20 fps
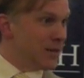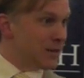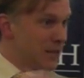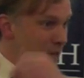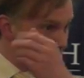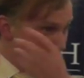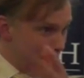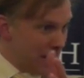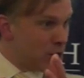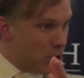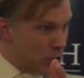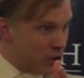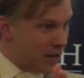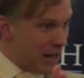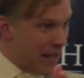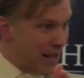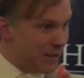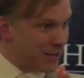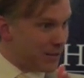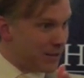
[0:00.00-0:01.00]
They've then gone
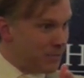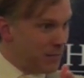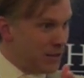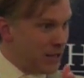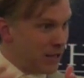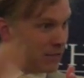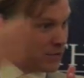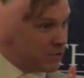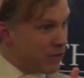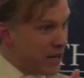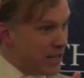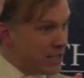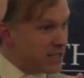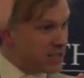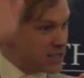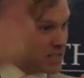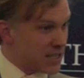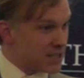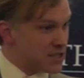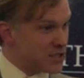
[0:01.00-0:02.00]
and held them. If the
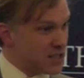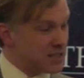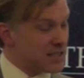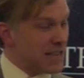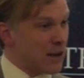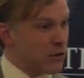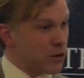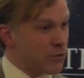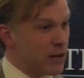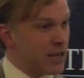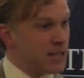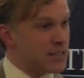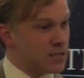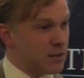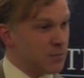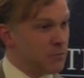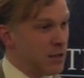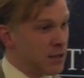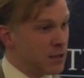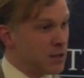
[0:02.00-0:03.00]
ratings agency downgrades
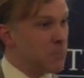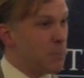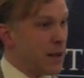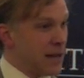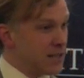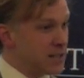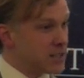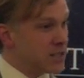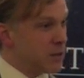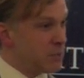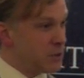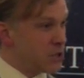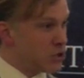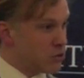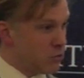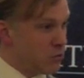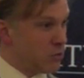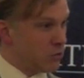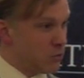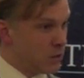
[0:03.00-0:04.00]
them, the bank's going to be
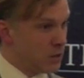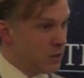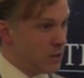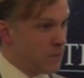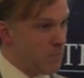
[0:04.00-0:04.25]
screwed.